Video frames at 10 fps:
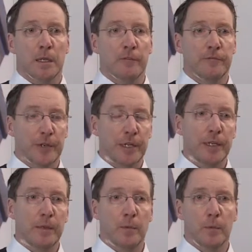
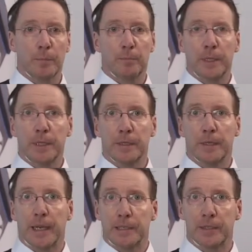Free would mean
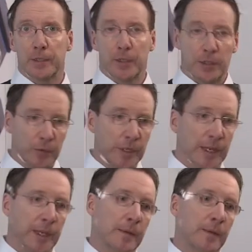that you
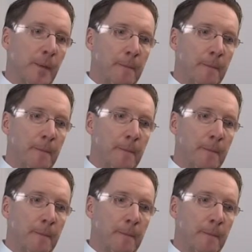can